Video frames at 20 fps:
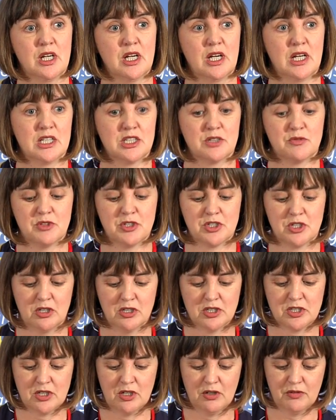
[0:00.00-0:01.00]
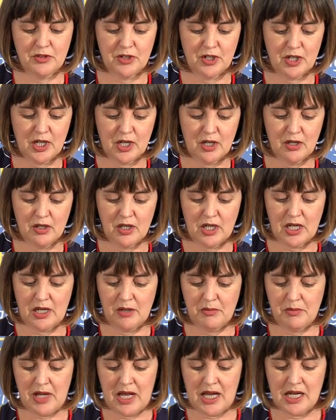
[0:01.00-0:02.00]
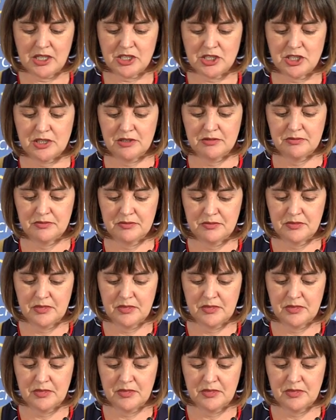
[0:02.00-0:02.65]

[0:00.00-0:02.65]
as a result of their um, action.